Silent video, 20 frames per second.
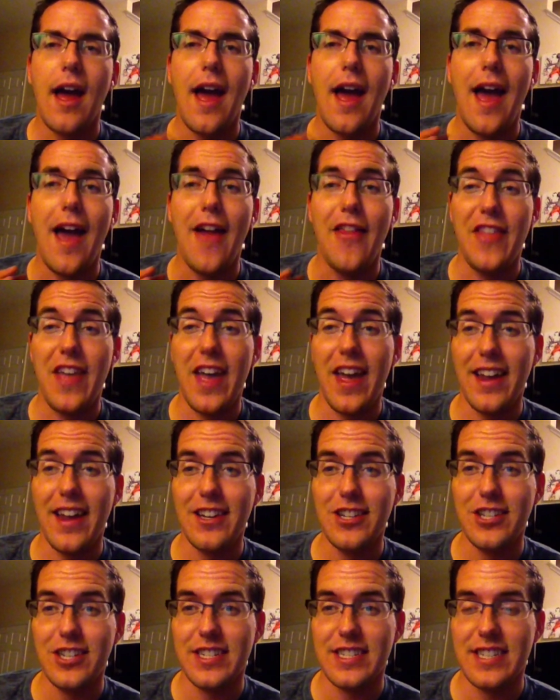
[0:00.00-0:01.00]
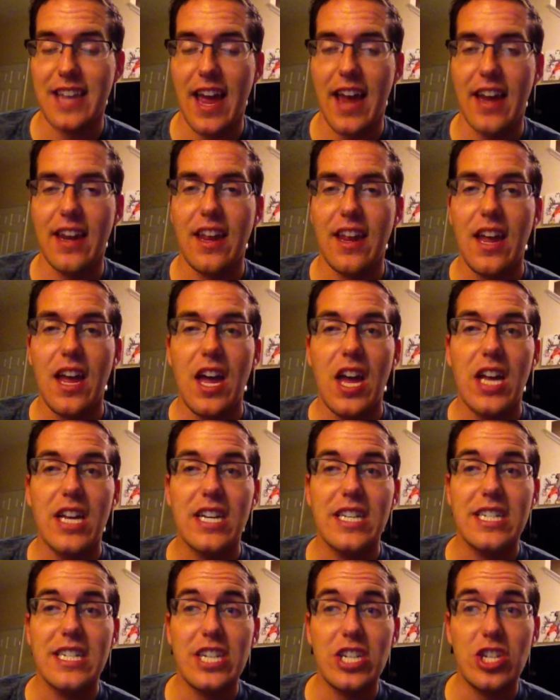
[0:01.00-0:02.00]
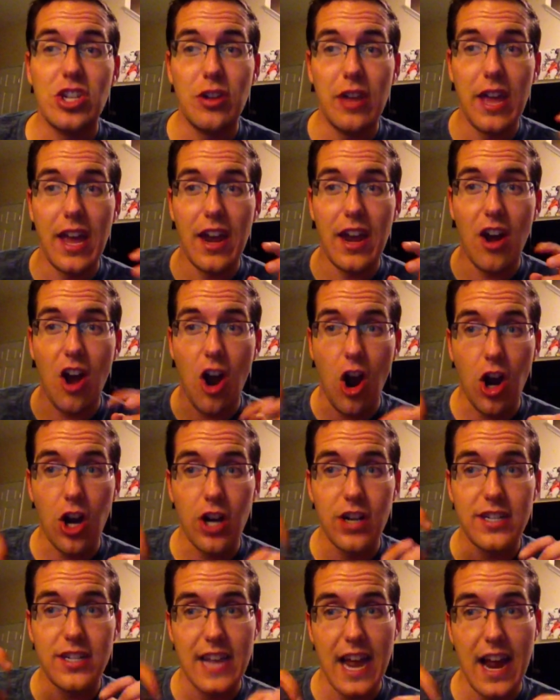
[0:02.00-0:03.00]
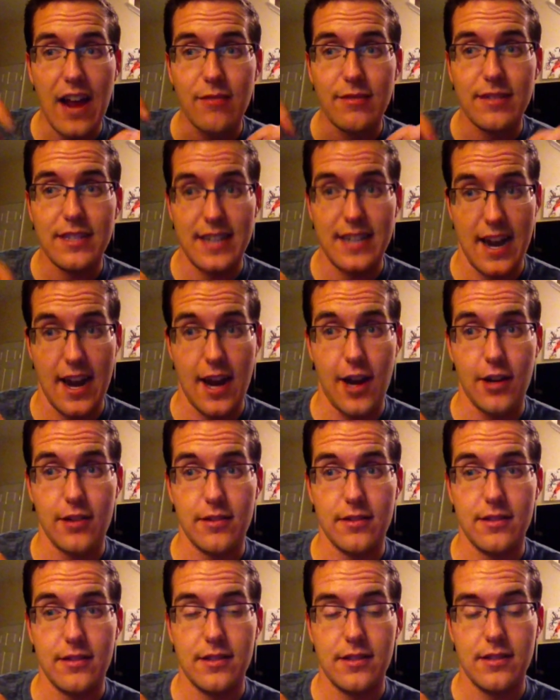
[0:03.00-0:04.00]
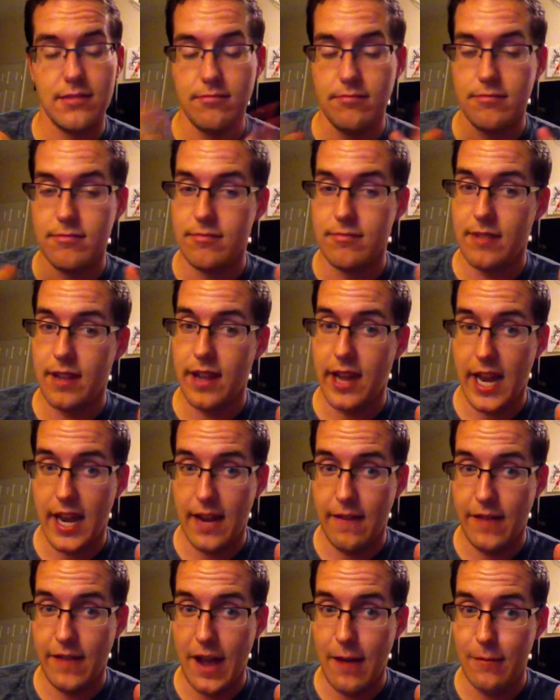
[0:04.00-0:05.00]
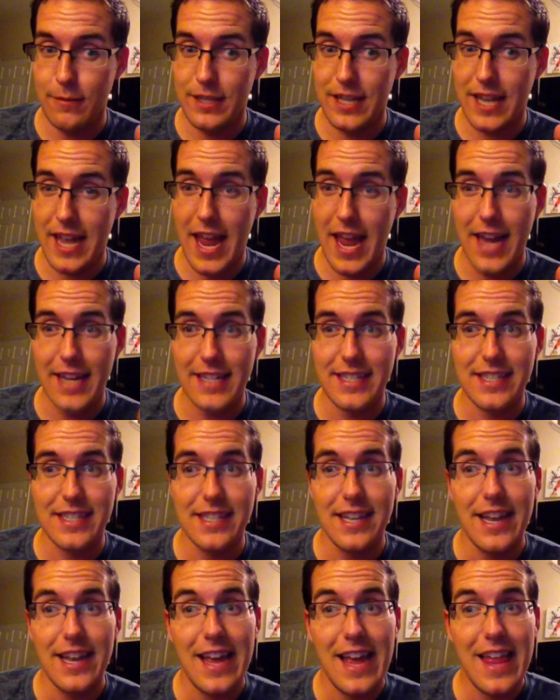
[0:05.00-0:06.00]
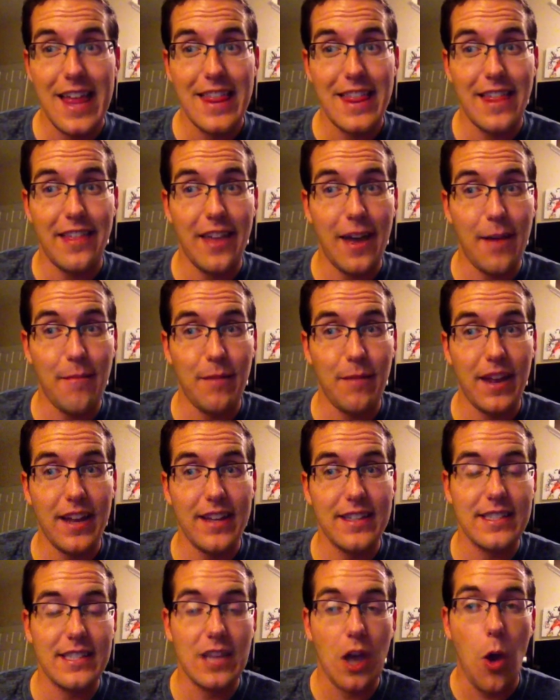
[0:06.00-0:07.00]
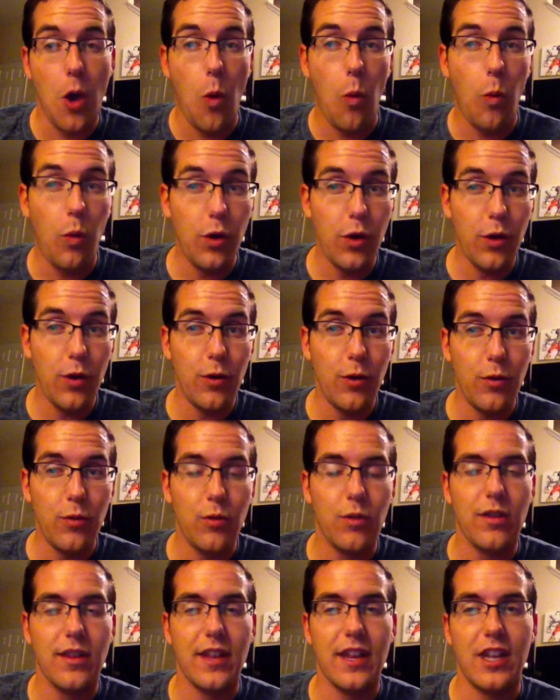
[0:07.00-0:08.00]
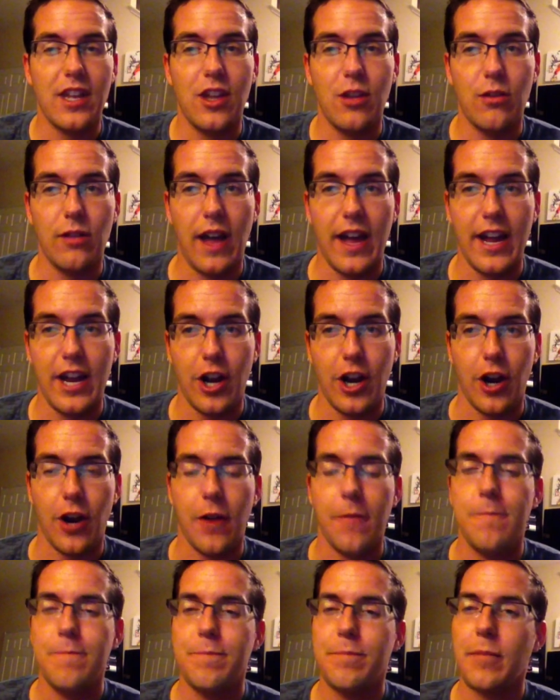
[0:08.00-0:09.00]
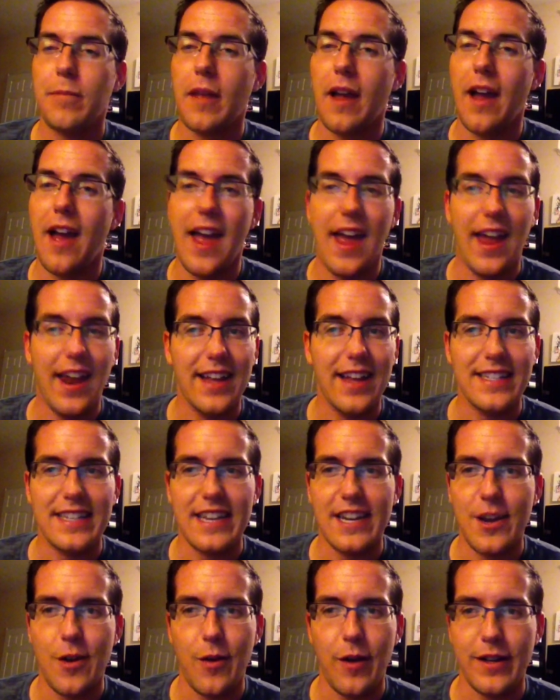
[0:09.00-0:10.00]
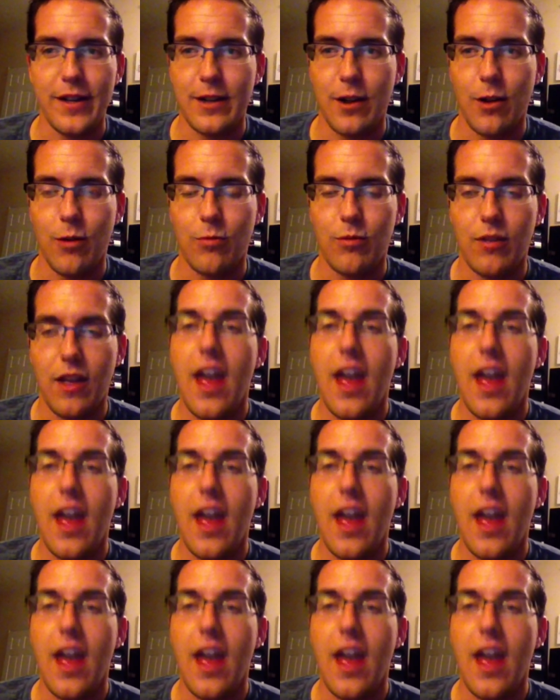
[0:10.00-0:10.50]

And then she said, did you get hard downstairs? And if that was the case, then that means, woo, then you like her. And I said, no, I don't.